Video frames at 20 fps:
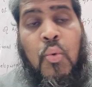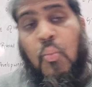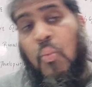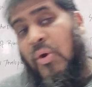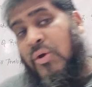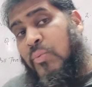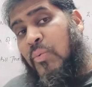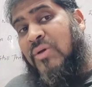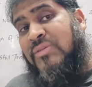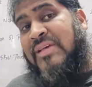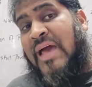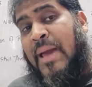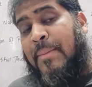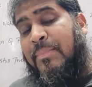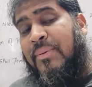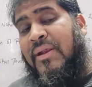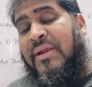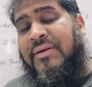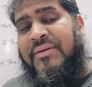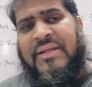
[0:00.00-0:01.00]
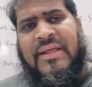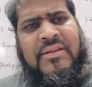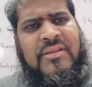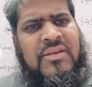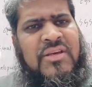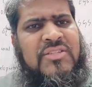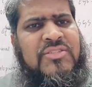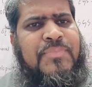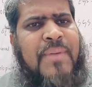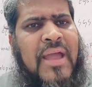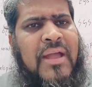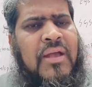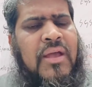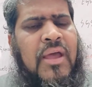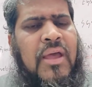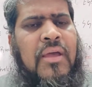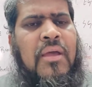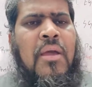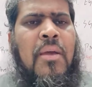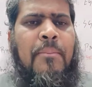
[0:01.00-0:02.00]
What was happening 10 years back?
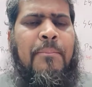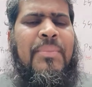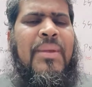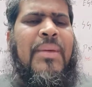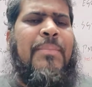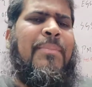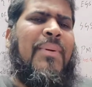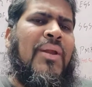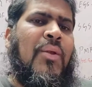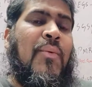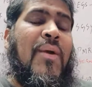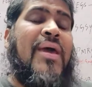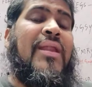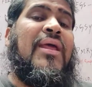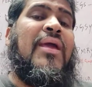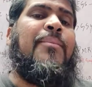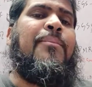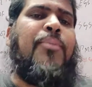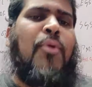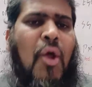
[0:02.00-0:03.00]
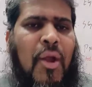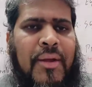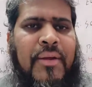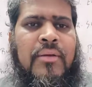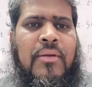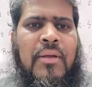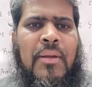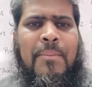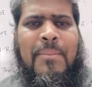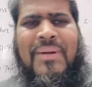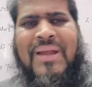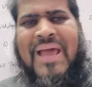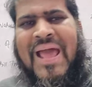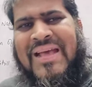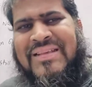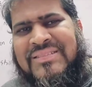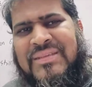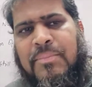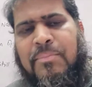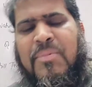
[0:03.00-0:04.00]
People were employed, but
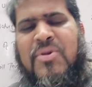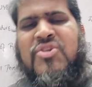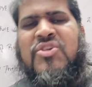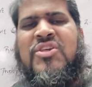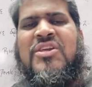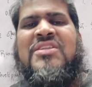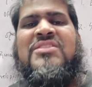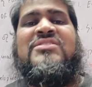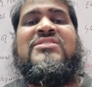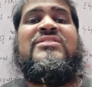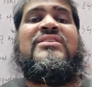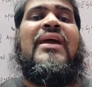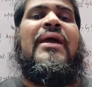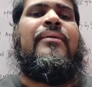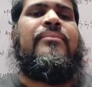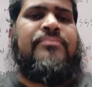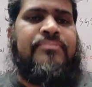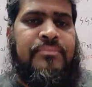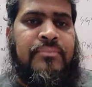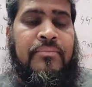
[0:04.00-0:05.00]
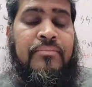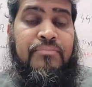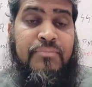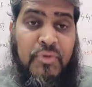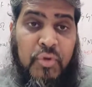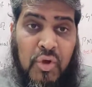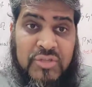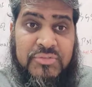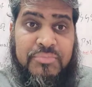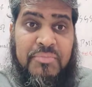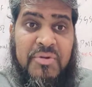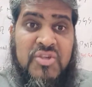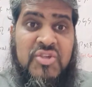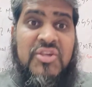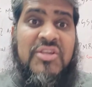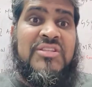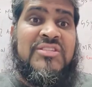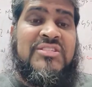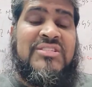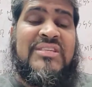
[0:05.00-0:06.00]
as the machines came, because
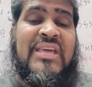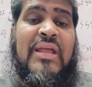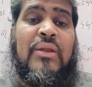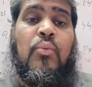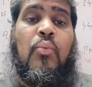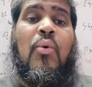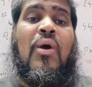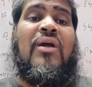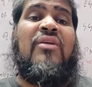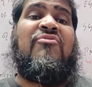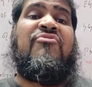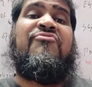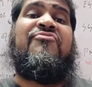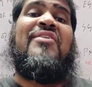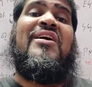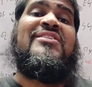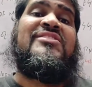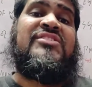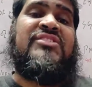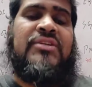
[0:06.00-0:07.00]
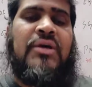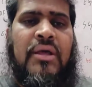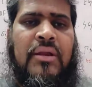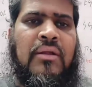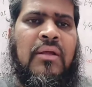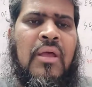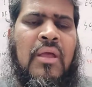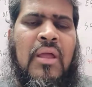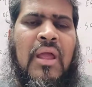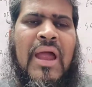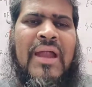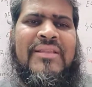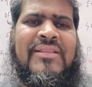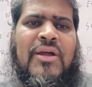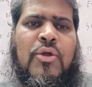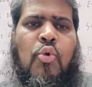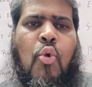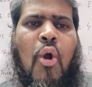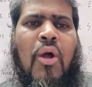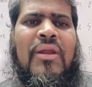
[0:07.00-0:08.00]
machines can work faster and
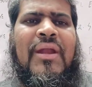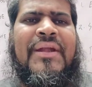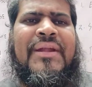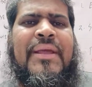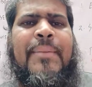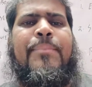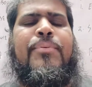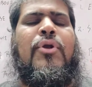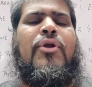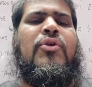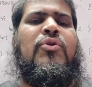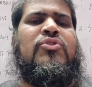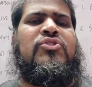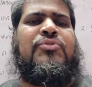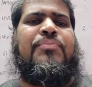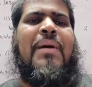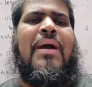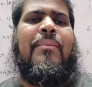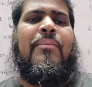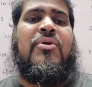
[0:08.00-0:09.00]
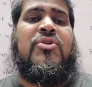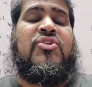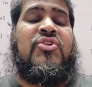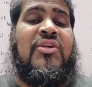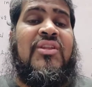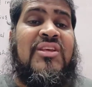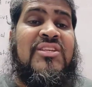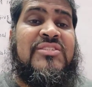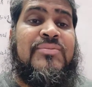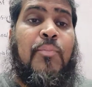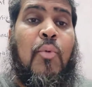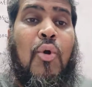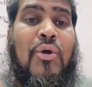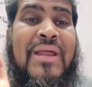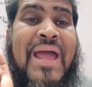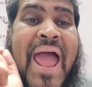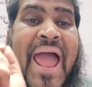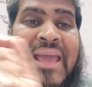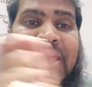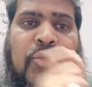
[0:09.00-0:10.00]
the quality produced by machine is
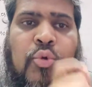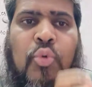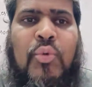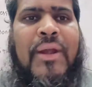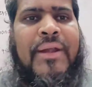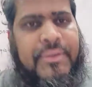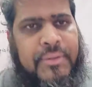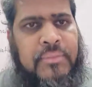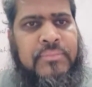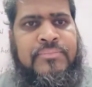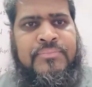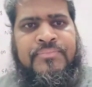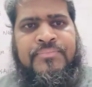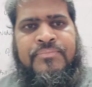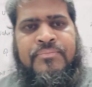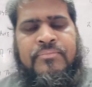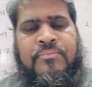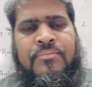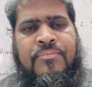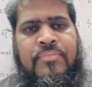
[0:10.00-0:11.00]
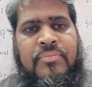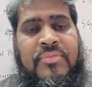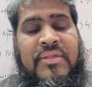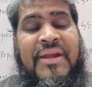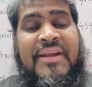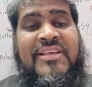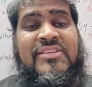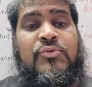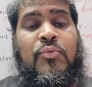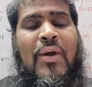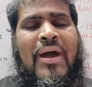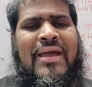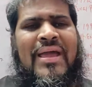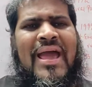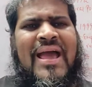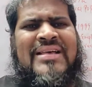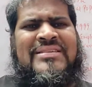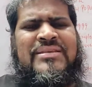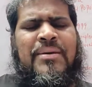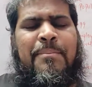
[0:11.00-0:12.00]
more accurate. That is why
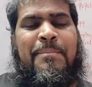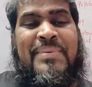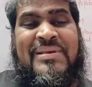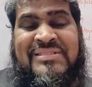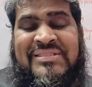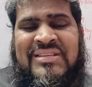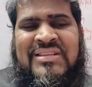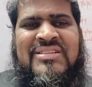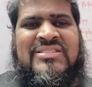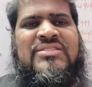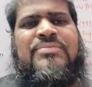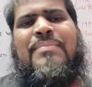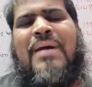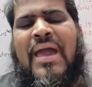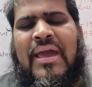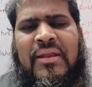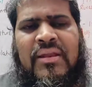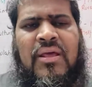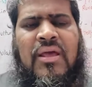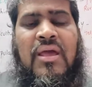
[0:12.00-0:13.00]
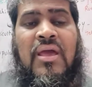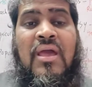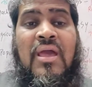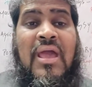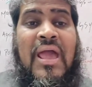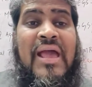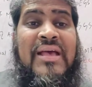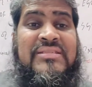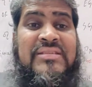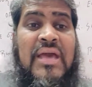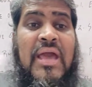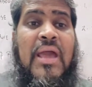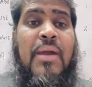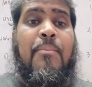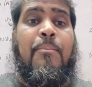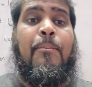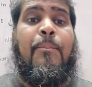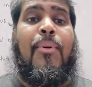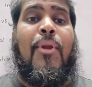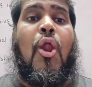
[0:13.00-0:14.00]
as a businessman, as
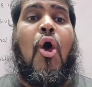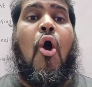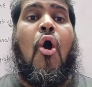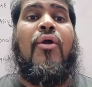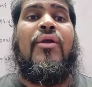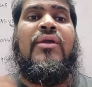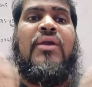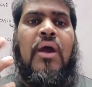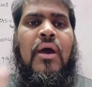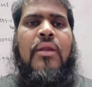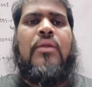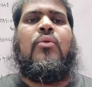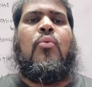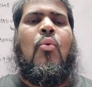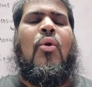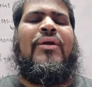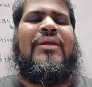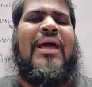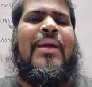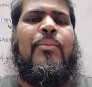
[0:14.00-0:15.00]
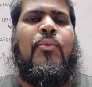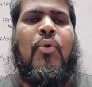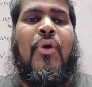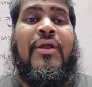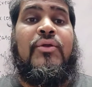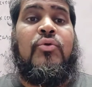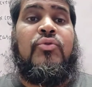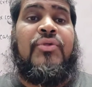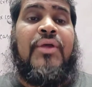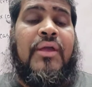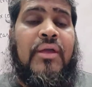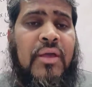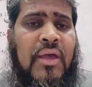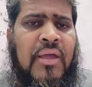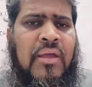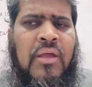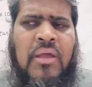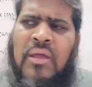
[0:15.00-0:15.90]
an employer, what I am going to think,